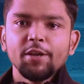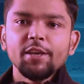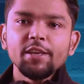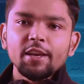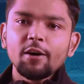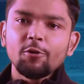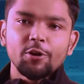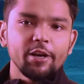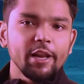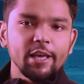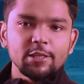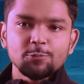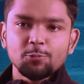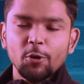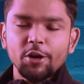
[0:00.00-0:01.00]
In our
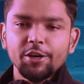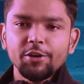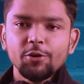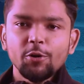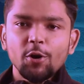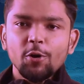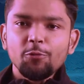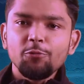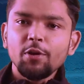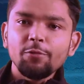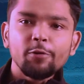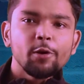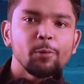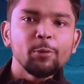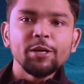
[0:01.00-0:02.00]
next point,
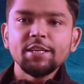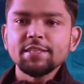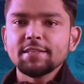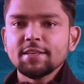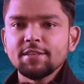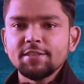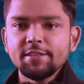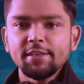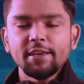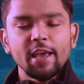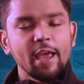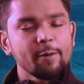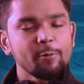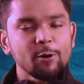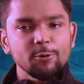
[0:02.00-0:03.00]
we will be
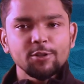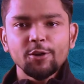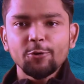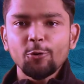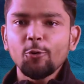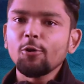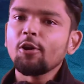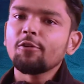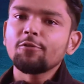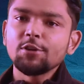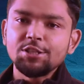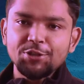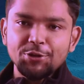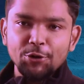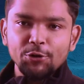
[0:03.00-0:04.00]
discussing about the role of
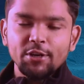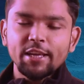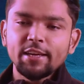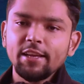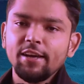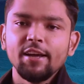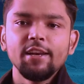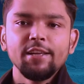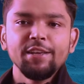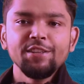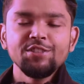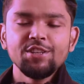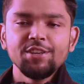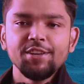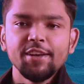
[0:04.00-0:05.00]
a geotechnical
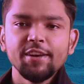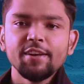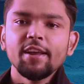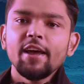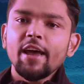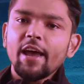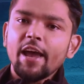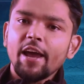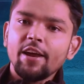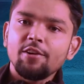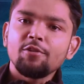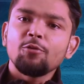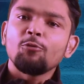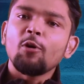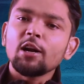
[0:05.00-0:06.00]
engineer
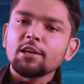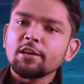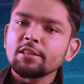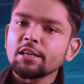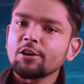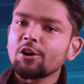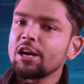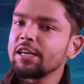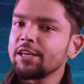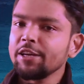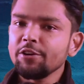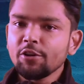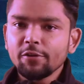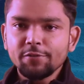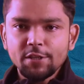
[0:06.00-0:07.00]
and what are the
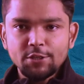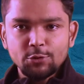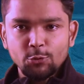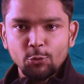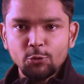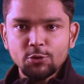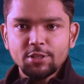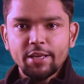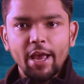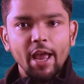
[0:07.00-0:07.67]
content of this course